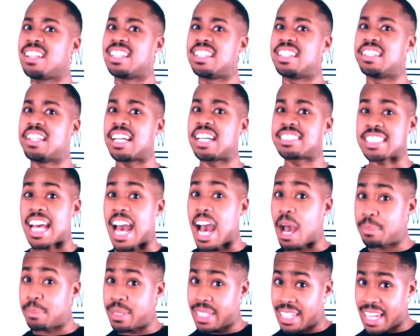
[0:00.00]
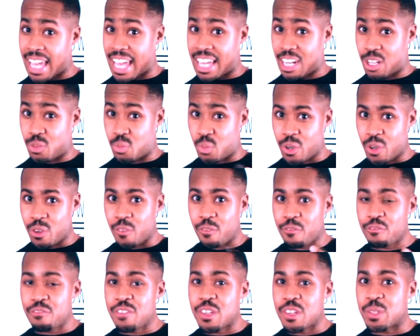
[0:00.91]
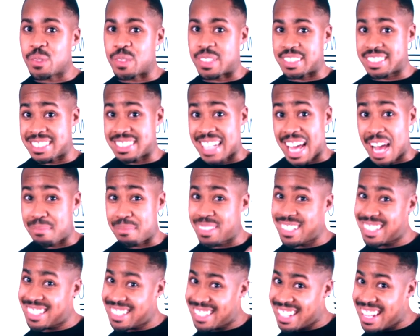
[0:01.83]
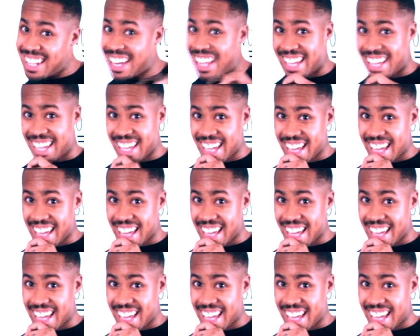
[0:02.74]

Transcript: the less obligated we'll feel to stop sinning.